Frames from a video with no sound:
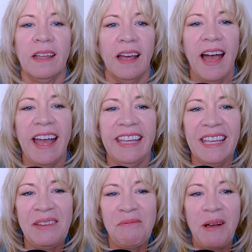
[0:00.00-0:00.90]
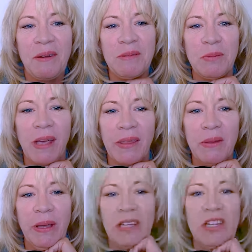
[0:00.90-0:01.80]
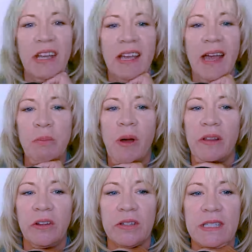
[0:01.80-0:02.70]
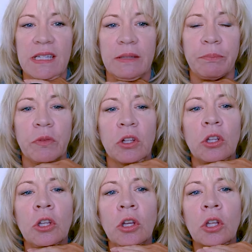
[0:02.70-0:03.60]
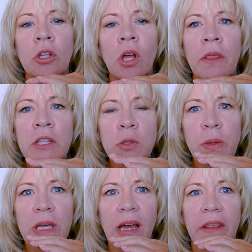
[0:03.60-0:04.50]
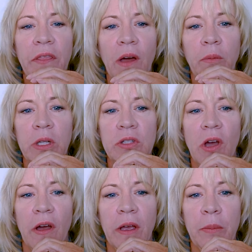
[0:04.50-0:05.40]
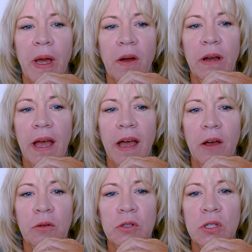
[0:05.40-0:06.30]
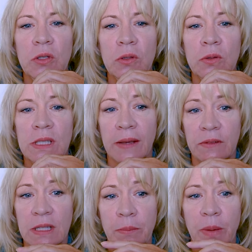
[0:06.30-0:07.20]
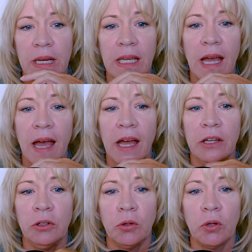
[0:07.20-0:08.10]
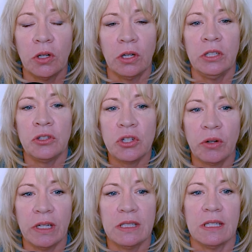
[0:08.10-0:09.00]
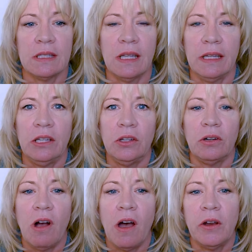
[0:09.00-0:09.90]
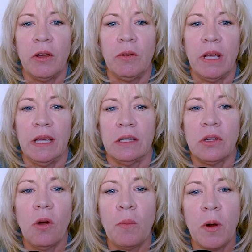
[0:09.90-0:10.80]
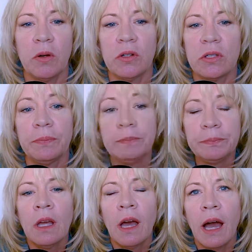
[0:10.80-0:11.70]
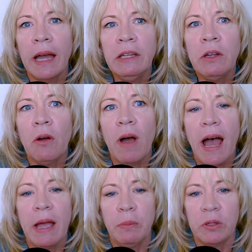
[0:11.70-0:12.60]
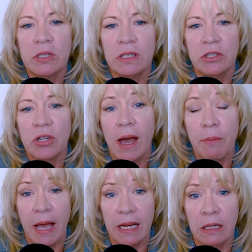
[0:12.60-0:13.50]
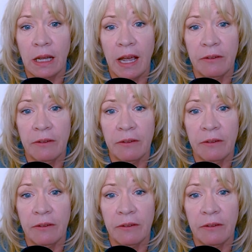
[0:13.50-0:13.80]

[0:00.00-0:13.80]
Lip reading: Hi, and welcome to Beyond the Paycheck. I'm Paula Christine. This week, I thought we'd talk about how to save some money on your insurances, like your auto and homeowners. I know I personally shop mine